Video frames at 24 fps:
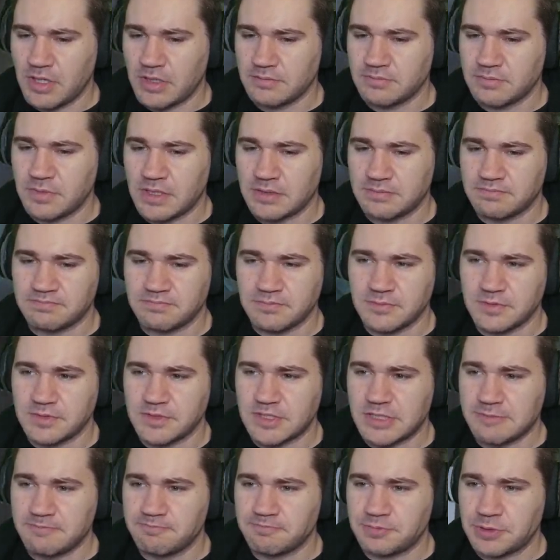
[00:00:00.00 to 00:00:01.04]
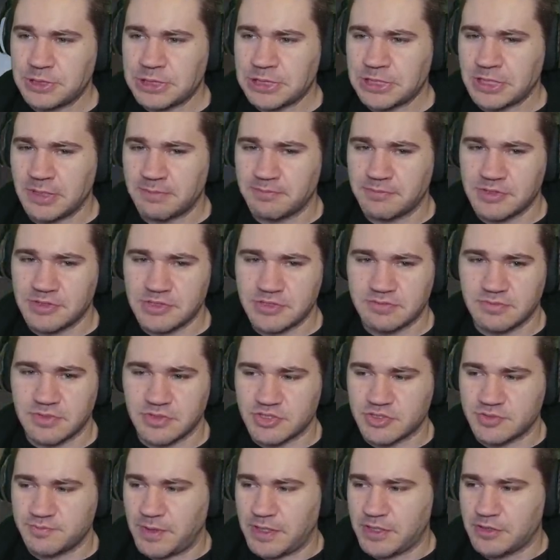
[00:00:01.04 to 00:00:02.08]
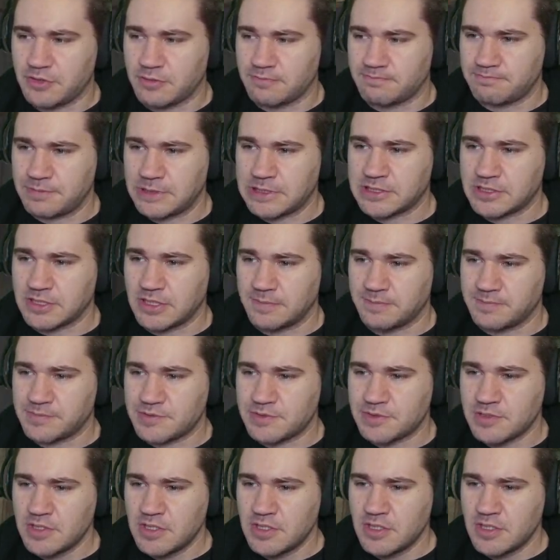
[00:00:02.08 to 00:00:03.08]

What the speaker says: I keep picking up the spider pickups.